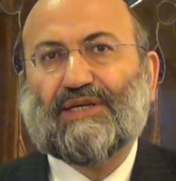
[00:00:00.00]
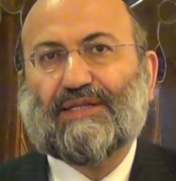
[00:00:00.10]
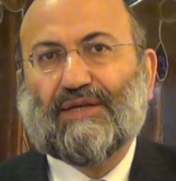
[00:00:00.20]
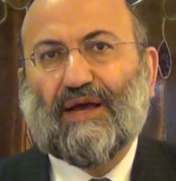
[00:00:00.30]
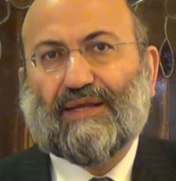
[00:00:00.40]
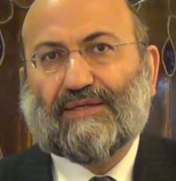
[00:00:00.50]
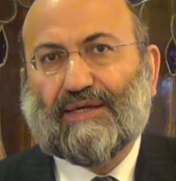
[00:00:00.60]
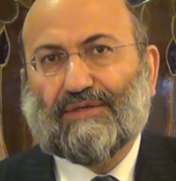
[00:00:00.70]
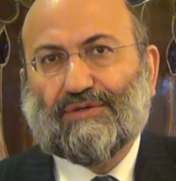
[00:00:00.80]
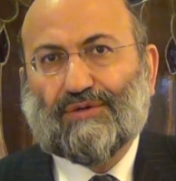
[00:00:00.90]
they're going to
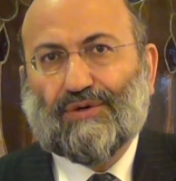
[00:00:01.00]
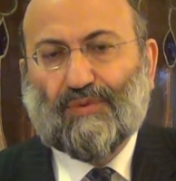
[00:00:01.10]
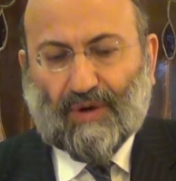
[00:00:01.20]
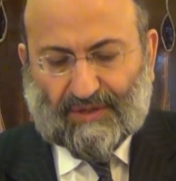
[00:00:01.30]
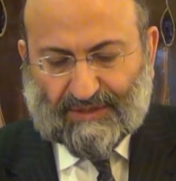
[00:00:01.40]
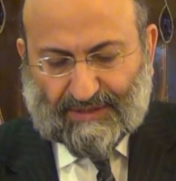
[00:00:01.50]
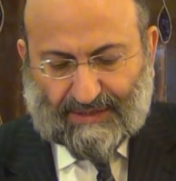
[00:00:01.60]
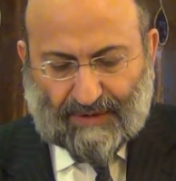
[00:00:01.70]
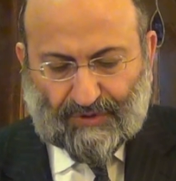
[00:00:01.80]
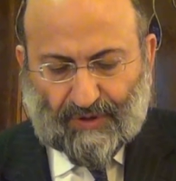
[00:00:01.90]
tell you, what is this
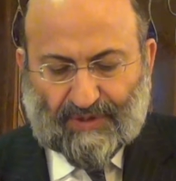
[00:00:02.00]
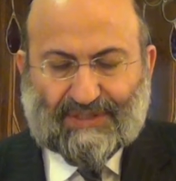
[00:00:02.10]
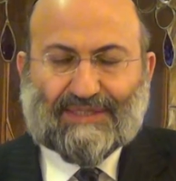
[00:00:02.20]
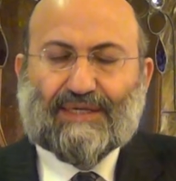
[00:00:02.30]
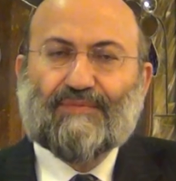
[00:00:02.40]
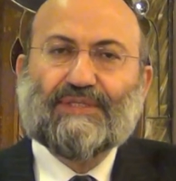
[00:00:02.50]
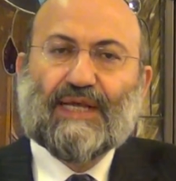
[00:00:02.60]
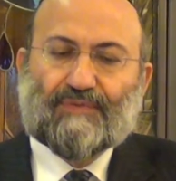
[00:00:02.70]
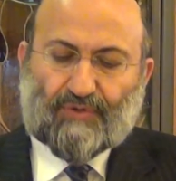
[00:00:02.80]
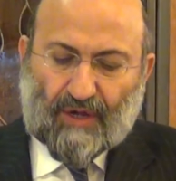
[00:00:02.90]
avodah? What's the service that
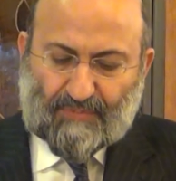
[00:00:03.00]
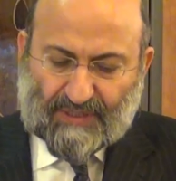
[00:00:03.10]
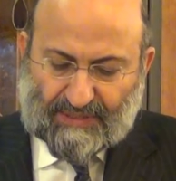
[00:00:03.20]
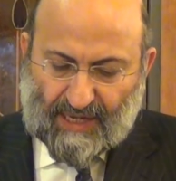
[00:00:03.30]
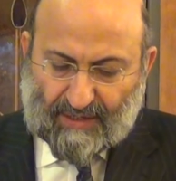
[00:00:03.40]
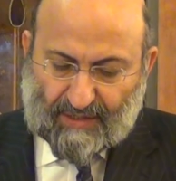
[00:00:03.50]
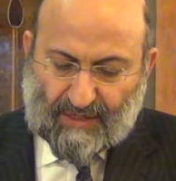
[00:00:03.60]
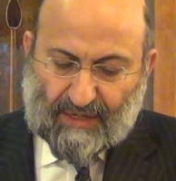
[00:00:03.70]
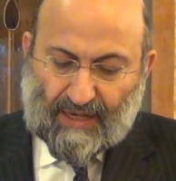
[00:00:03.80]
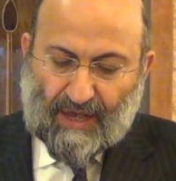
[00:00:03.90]
we do on Pesach?
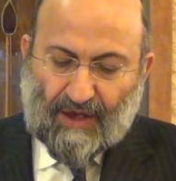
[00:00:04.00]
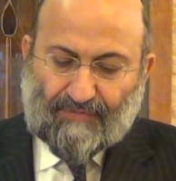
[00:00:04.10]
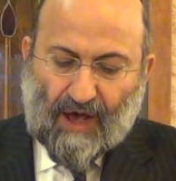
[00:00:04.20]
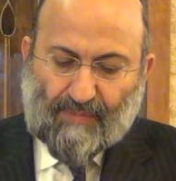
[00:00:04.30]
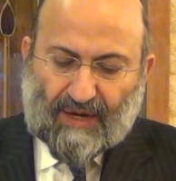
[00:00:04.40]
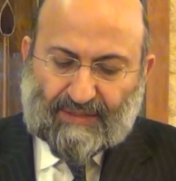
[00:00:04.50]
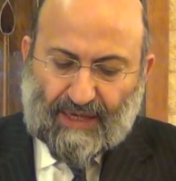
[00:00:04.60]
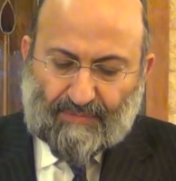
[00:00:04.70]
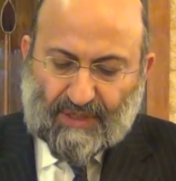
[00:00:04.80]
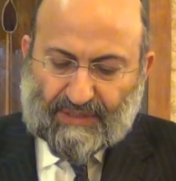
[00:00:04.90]

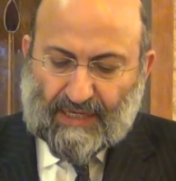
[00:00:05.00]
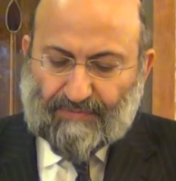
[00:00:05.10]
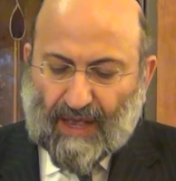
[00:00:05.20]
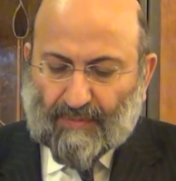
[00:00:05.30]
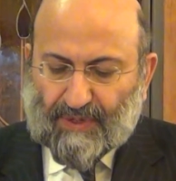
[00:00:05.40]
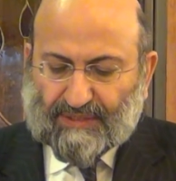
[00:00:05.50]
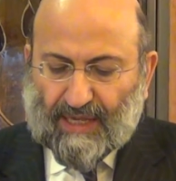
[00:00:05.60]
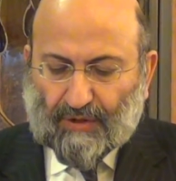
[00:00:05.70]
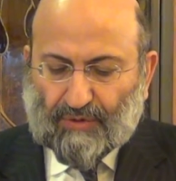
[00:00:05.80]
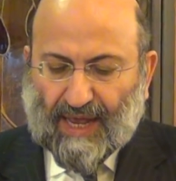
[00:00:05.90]
Amartem, Zebach
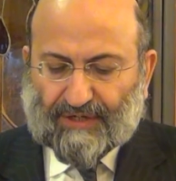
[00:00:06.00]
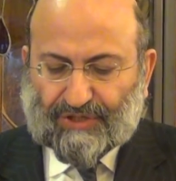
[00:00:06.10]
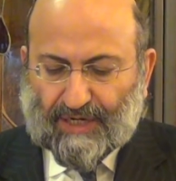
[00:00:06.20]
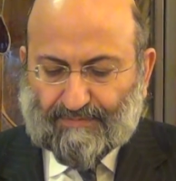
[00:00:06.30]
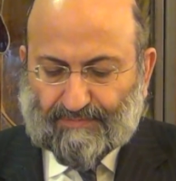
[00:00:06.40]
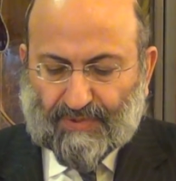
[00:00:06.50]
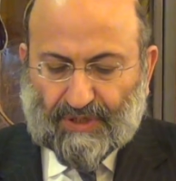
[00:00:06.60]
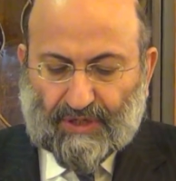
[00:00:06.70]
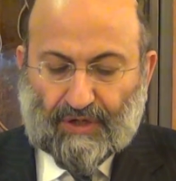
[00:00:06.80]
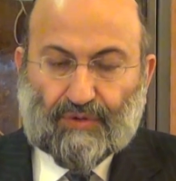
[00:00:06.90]
Pesach ul
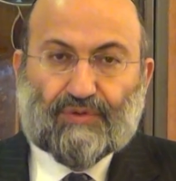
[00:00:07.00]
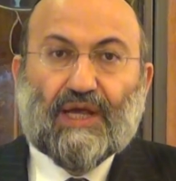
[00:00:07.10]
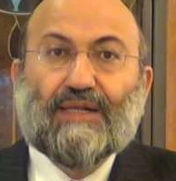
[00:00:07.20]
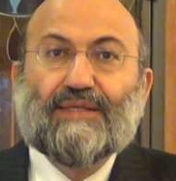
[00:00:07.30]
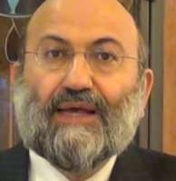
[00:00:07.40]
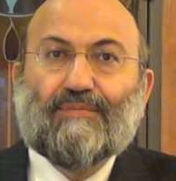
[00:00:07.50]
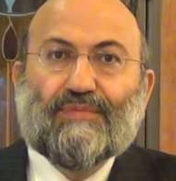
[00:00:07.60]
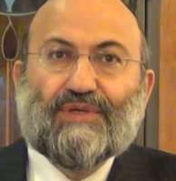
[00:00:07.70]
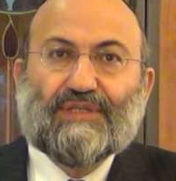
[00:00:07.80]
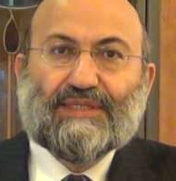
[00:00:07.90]
Hashem. Tell
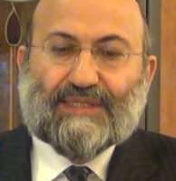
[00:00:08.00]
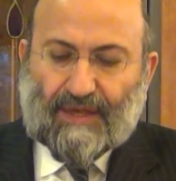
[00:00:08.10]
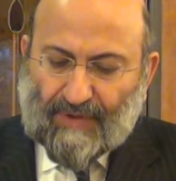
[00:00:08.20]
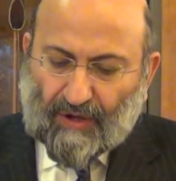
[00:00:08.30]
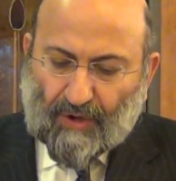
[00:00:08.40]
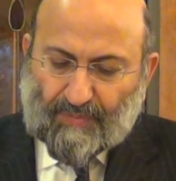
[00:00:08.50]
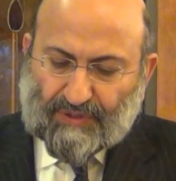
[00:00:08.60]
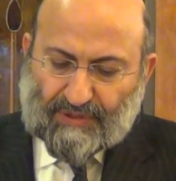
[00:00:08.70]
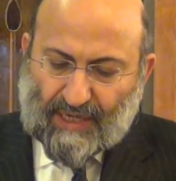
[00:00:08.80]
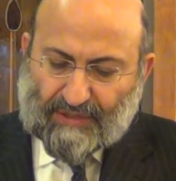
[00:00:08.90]
them, it's a Zebach of
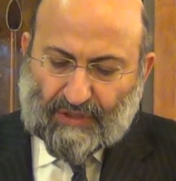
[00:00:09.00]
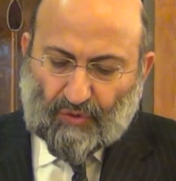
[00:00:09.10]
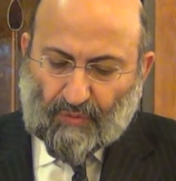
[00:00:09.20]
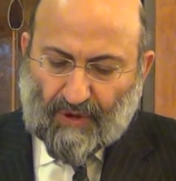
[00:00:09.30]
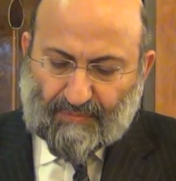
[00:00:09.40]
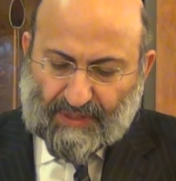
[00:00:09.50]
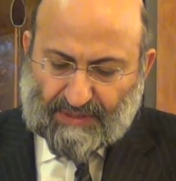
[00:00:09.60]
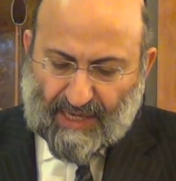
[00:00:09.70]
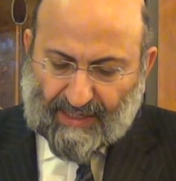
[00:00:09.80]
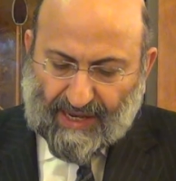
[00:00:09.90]
Pesach, it's a Korban
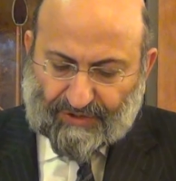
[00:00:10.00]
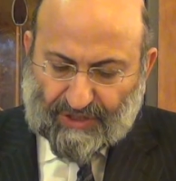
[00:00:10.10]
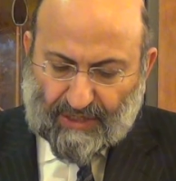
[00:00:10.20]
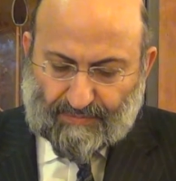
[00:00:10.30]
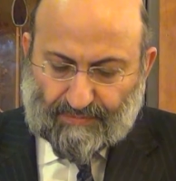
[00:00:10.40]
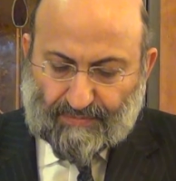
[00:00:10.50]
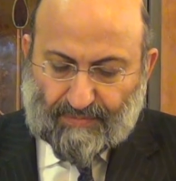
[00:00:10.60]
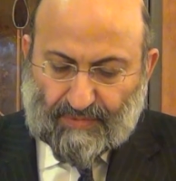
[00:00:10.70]
Pesach ul Hashem.